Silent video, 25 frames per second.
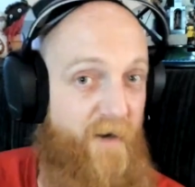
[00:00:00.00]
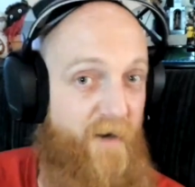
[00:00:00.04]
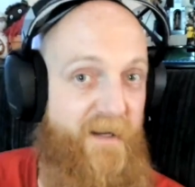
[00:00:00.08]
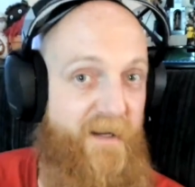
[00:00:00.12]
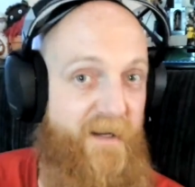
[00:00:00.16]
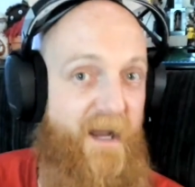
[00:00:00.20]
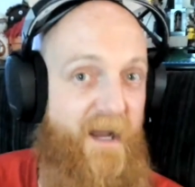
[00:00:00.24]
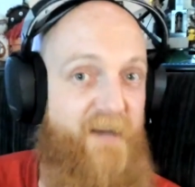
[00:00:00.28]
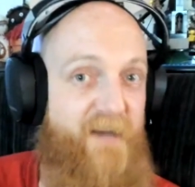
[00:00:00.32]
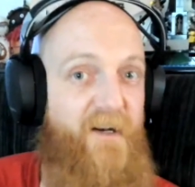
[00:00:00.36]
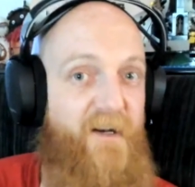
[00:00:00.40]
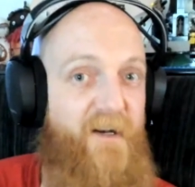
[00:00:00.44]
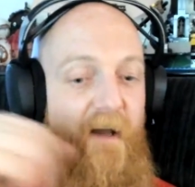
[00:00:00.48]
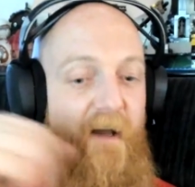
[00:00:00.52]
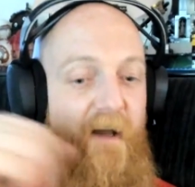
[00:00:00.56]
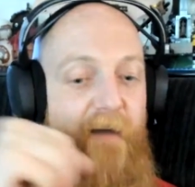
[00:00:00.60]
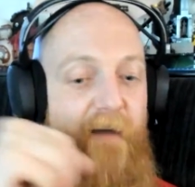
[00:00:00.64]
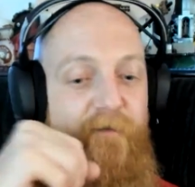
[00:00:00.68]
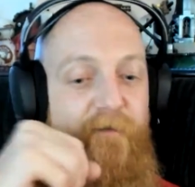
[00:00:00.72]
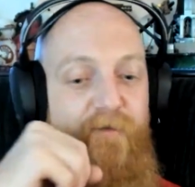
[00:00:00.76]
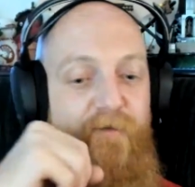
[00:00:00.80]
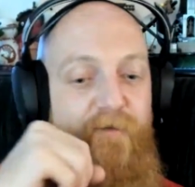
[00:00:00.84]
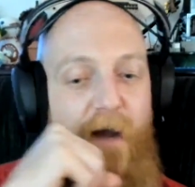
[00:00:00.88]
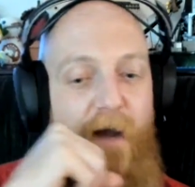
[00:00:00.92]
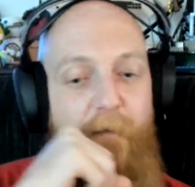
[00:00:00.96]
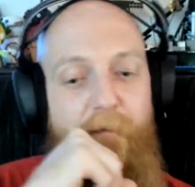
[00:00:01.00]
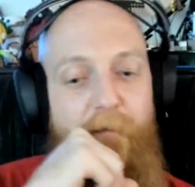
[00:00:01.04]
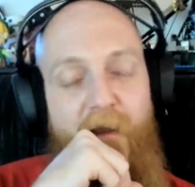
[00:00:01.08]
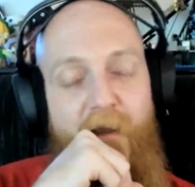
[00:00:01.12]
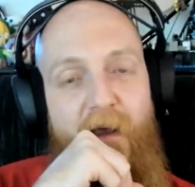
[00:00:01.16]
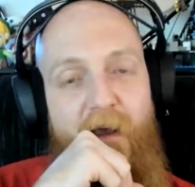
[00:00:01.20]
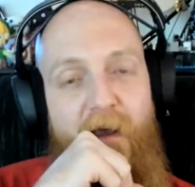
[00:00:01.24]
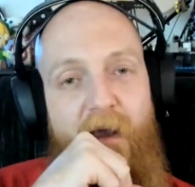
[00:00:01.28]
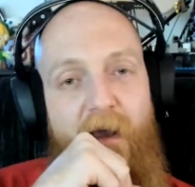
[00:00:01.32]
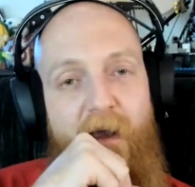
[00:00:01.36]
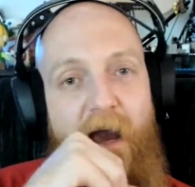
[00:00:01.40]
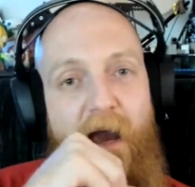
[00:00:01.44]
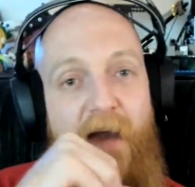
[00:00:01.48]
to catch it in a live trap.
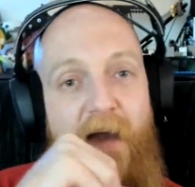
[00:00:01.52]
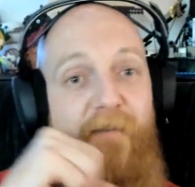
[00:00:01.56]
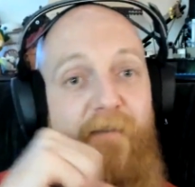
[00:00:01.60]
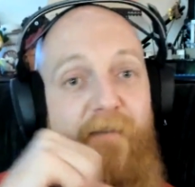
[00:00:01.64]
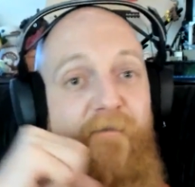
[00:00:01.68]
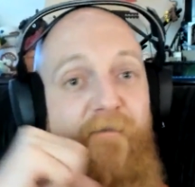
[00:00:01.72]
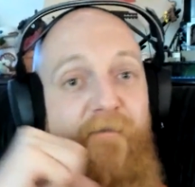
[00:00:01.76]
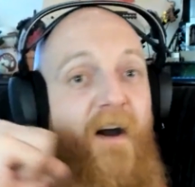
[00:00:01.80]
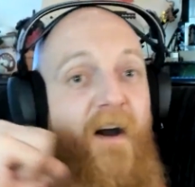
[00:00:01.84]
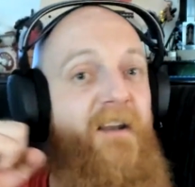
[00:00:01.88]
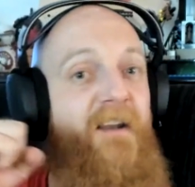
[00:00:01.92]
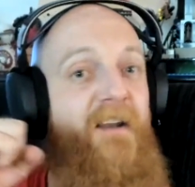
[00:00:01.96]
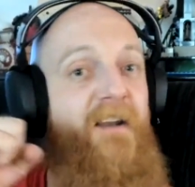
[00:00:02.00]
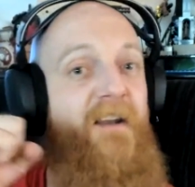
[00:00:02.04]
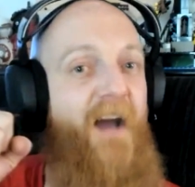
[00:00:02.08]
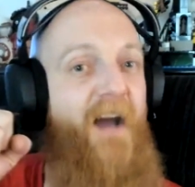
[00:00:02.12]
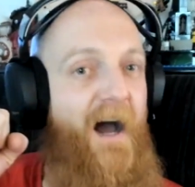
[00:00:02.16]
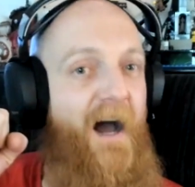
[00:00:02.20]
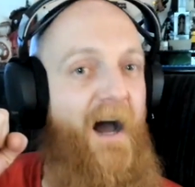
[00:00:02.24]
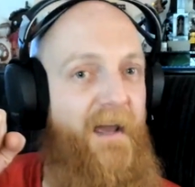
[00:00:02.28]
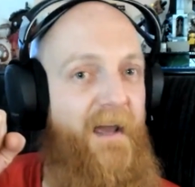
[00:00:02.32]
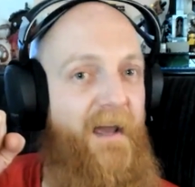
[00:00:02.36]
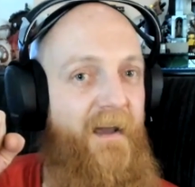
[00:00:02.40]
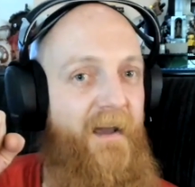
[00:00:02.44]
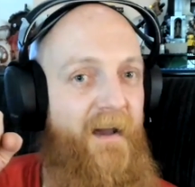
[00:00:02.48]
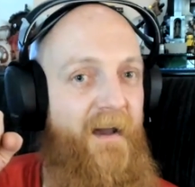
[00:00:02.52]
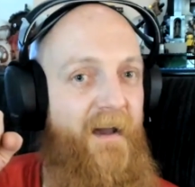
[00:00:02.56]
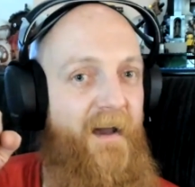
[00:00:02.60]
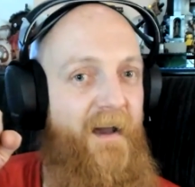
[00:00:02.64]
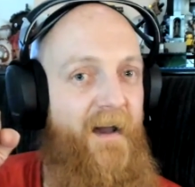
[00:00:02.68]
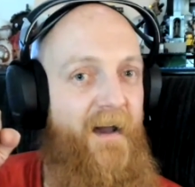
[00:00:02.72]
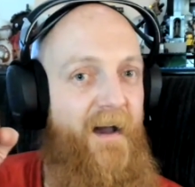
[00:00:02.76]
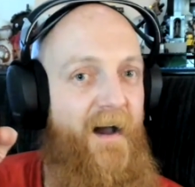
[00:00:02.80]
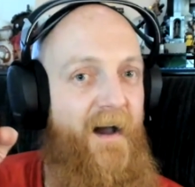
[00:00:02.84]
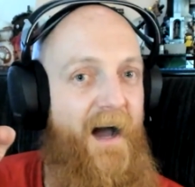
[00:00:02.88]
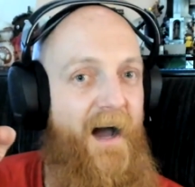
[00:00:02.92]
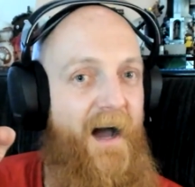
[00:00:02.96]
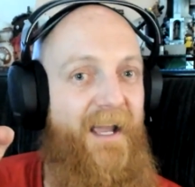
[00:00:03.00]
And the fucking guy,
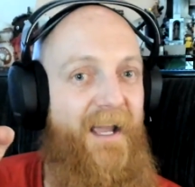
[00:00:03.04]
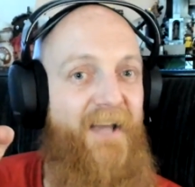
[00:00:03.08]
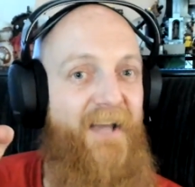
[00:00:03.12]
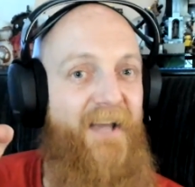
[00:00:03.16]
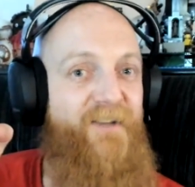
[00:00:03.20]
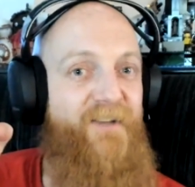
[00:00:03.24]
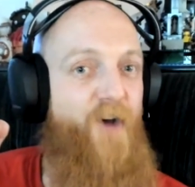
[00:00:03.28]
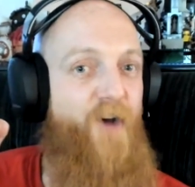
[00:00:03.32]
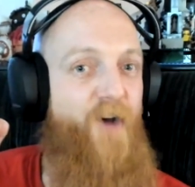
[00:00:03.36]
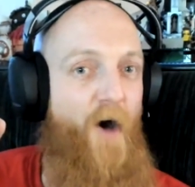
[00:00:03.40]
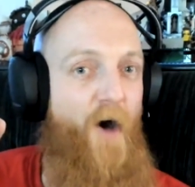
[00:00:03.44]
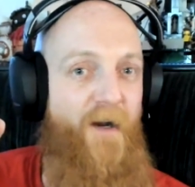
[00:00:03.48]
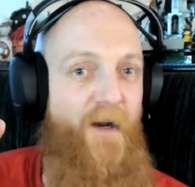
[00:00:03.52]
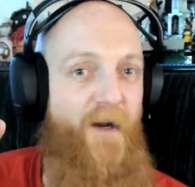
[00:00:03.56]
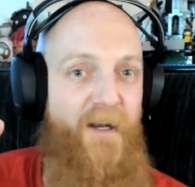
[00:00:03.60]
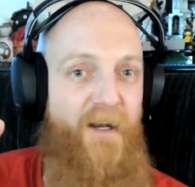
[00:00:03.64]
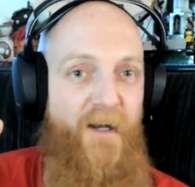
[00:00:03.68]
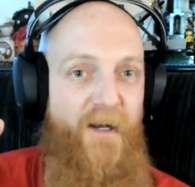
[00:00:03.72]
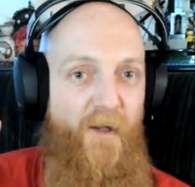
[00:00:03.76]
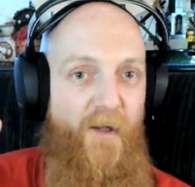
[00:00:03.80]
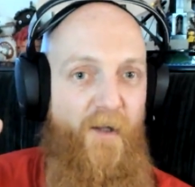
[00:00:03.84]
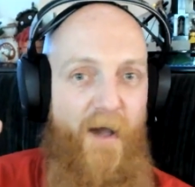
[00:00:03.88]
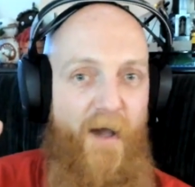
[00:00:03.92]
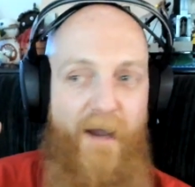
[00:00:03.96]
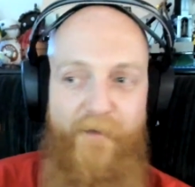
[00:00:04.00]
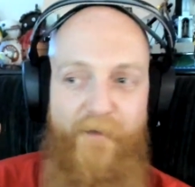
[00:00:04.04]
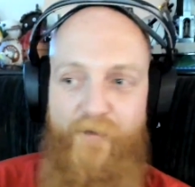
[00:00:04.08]
I guess, caught it in a live